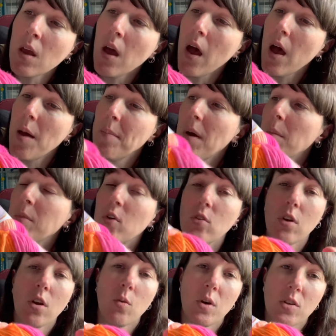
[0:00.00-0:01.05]
Um, I'm not
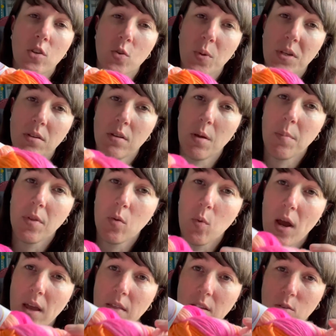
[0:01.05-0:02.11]
going to untwist it, but the
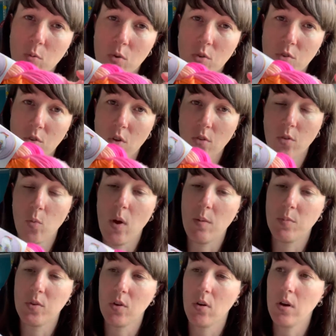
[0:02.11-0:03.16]
way this was on the
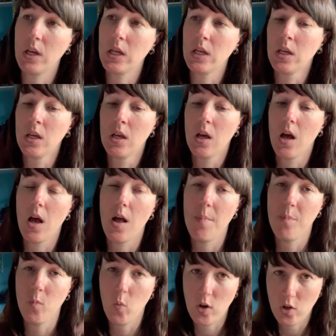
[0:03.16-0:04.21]
website,
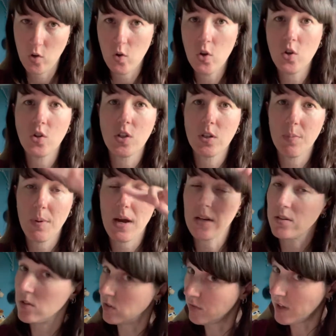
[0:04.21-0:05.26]
um, when you looked at the
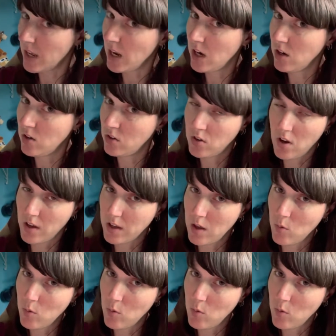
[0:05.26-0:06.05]
pattern of it, it looked like it